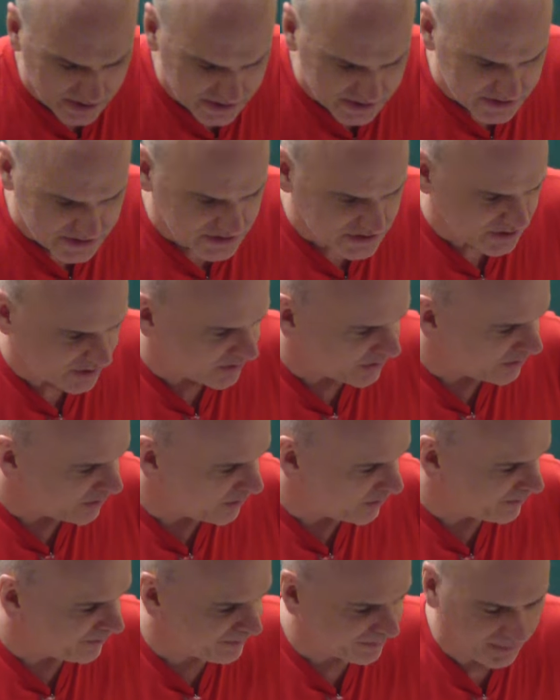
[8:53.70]

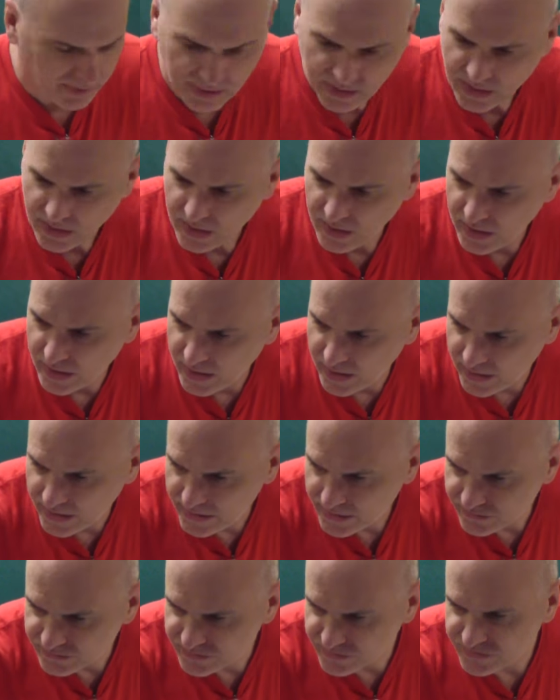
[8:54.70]
So I
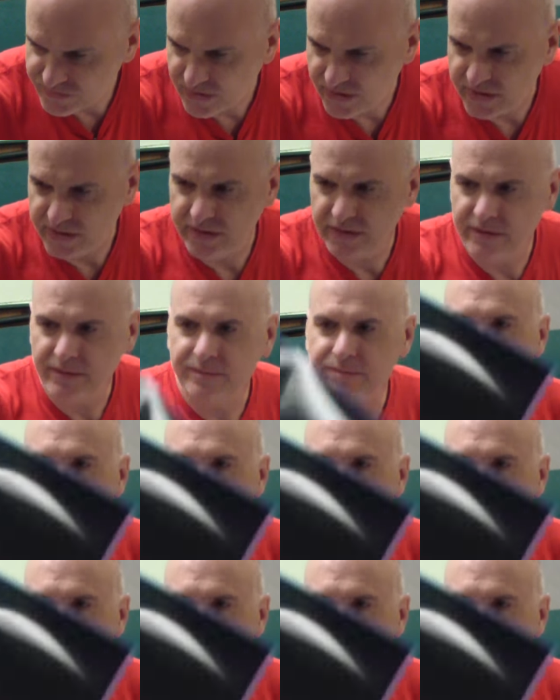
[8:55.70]
have decided,